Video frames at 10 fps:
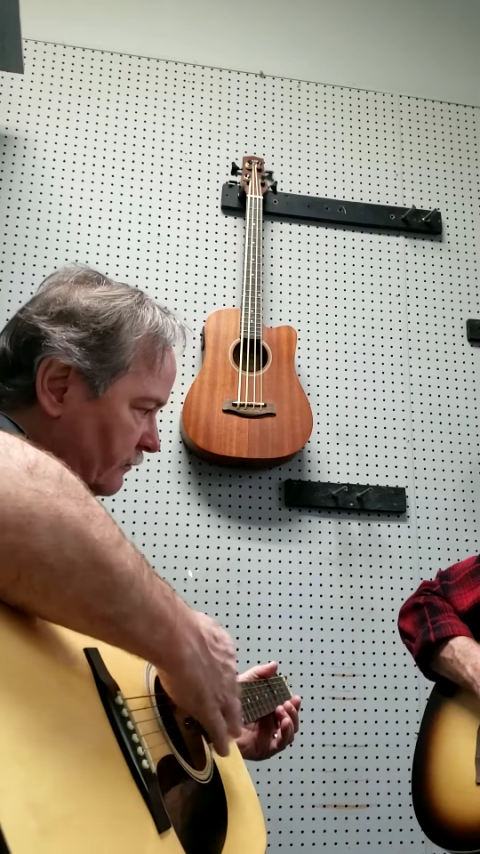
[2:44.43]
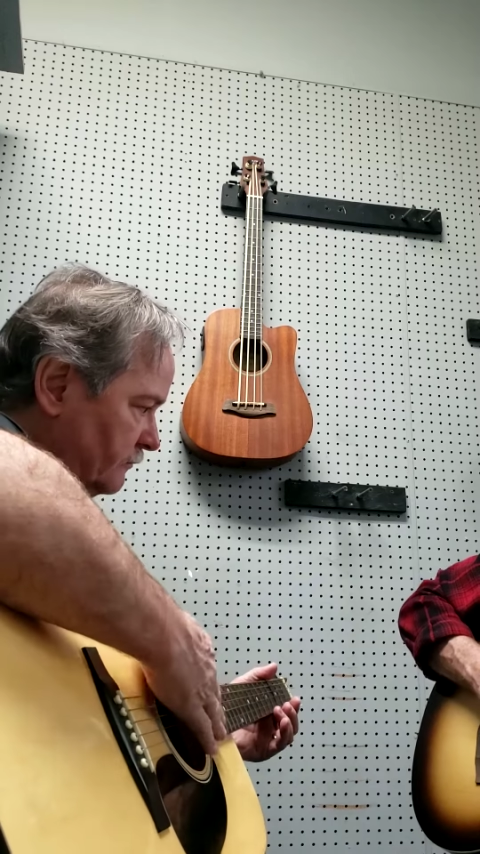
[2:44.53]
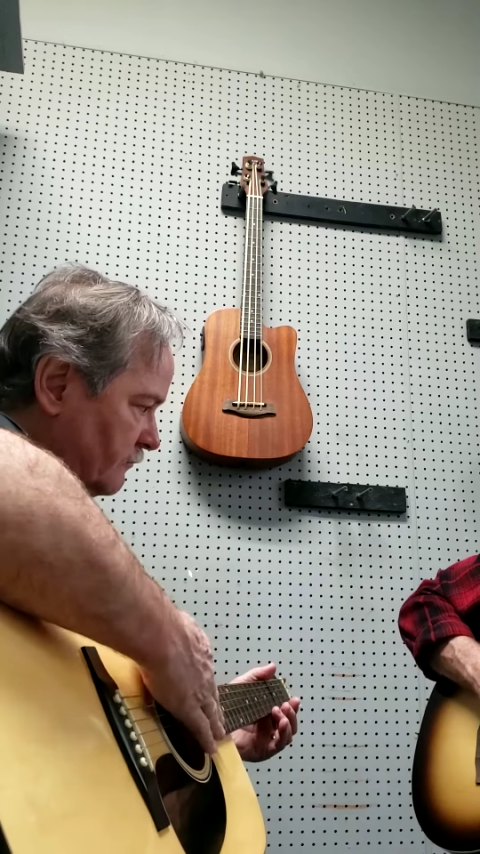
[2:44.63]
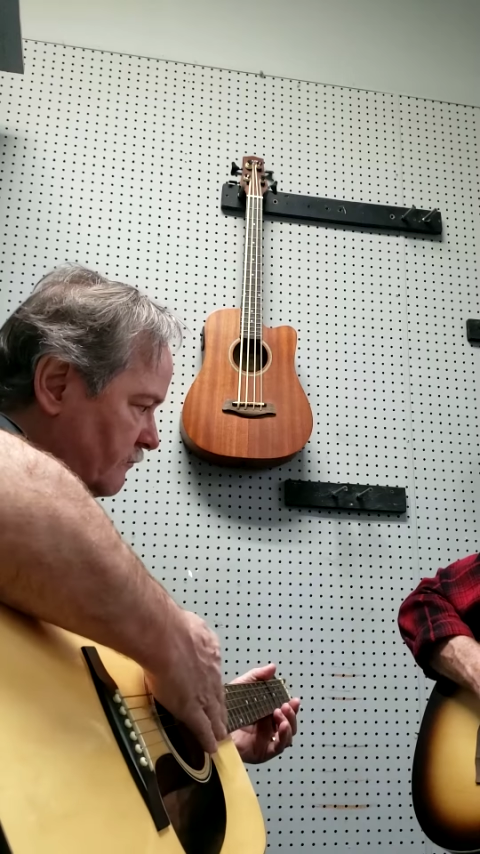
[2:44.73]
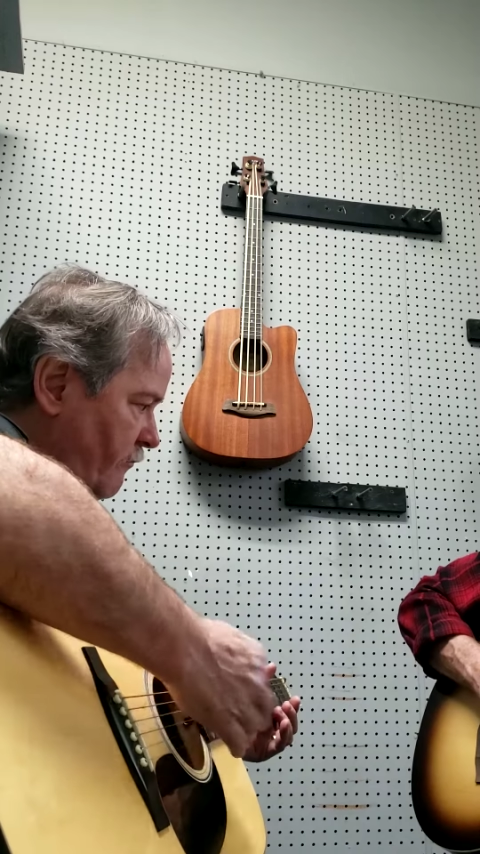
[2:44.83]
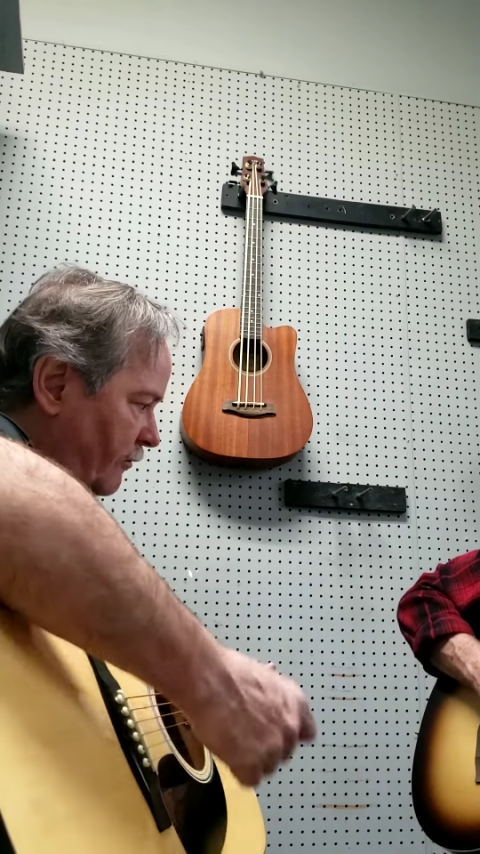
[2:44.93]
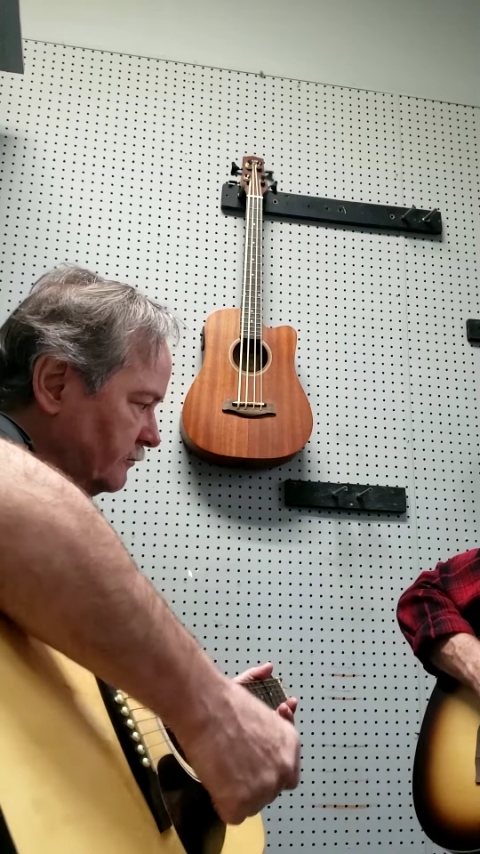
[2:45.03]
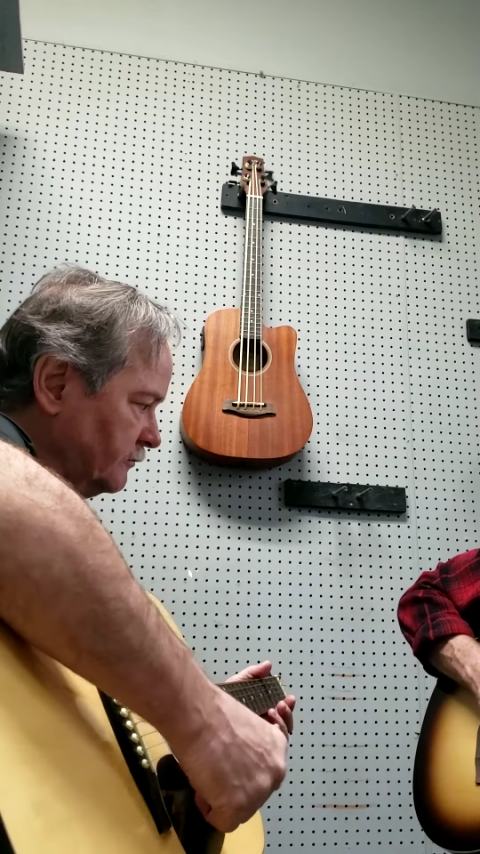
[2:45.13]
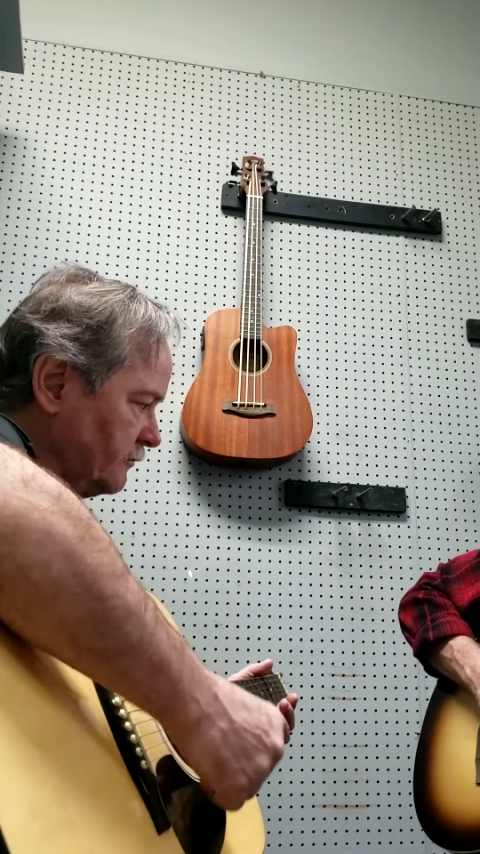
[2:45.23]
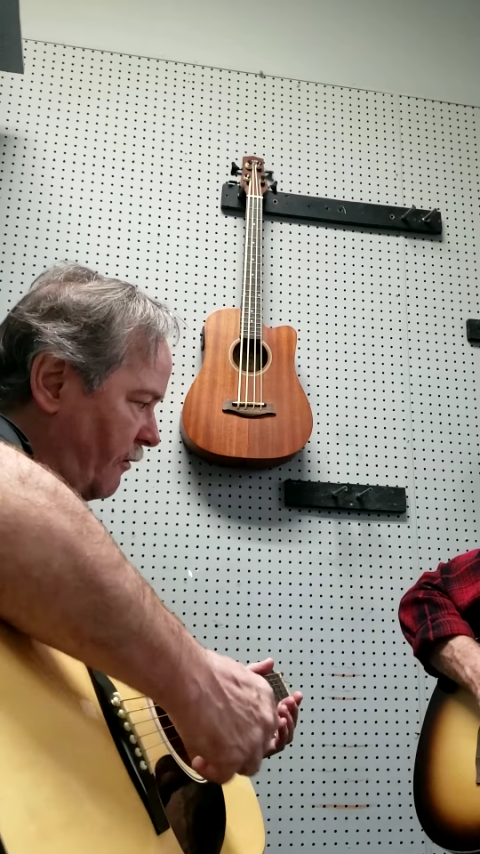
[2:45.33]
We'll start with the
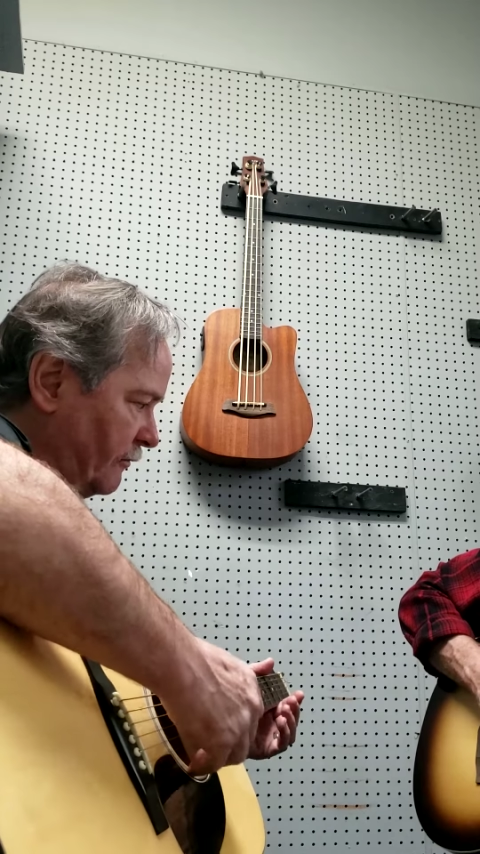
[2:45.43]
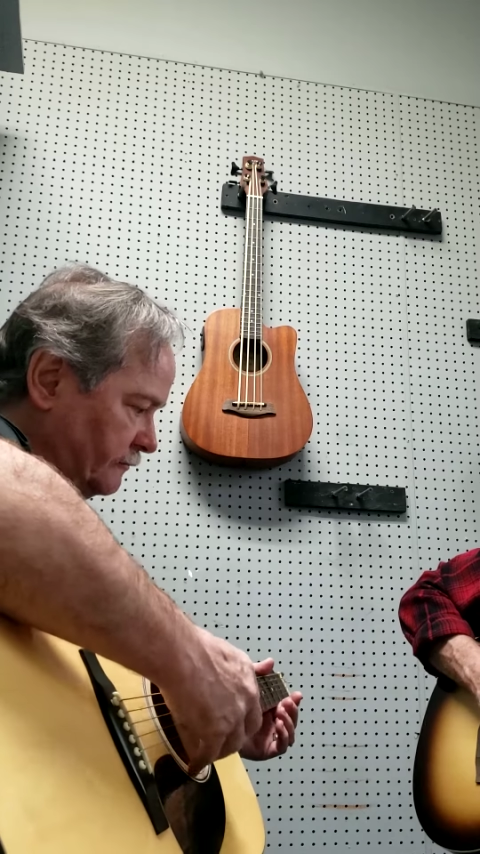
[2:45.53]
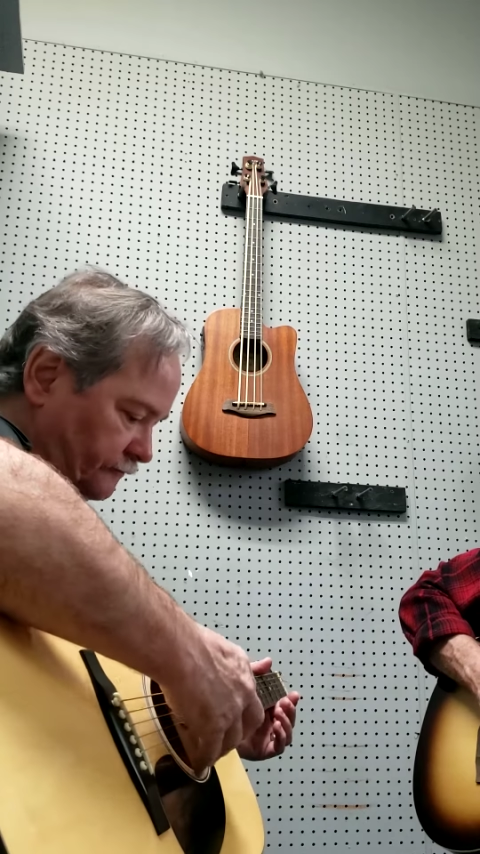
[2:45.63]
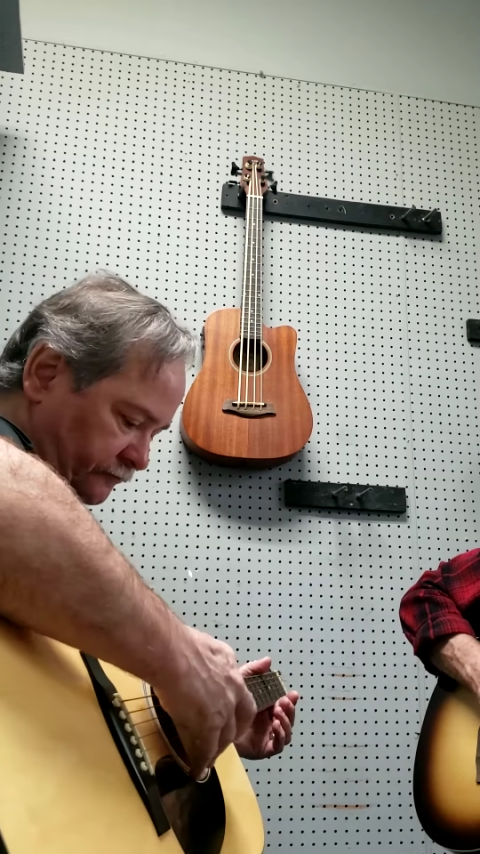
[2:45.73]
top string,